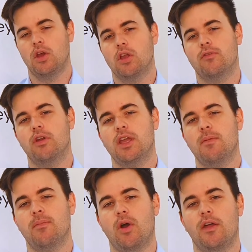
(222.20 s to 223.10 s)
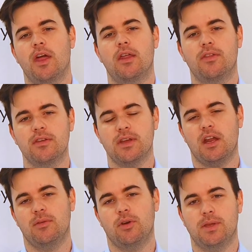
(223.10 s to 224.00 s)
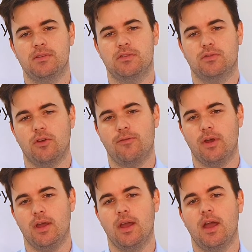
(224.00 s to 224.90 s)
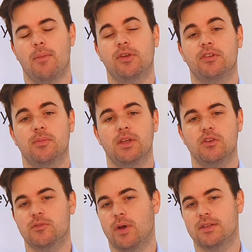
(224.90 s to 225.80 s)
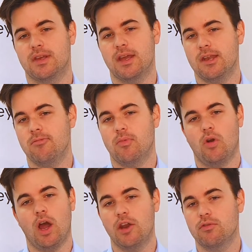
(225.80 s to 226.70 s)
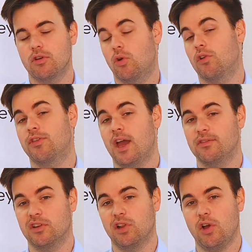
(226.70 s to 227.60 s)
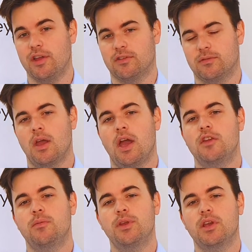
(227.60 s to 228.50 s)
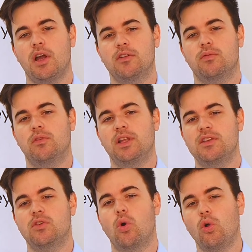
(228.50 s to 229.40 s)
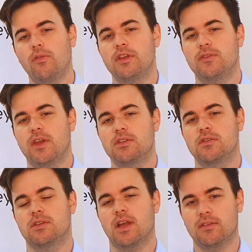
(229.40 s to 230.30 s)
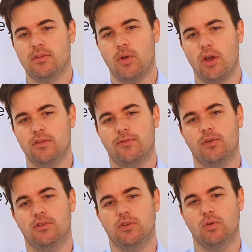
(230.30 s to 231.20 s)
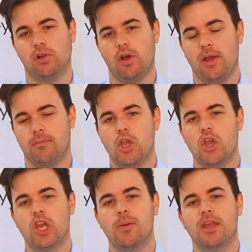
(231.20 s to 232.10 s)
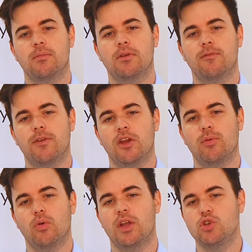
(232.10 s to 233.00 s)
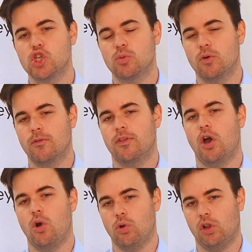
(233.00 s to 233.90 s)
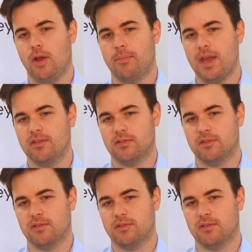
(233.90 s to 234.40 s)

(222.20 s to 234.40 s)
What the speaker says: You've got to keep in mind that these out-of-the-box pieces of software are potentially being used by 10 or 100 or 1,000 clients. And you simply can't just release all of these features customized for a single client. You need to make them configurable and usable for the whole client base.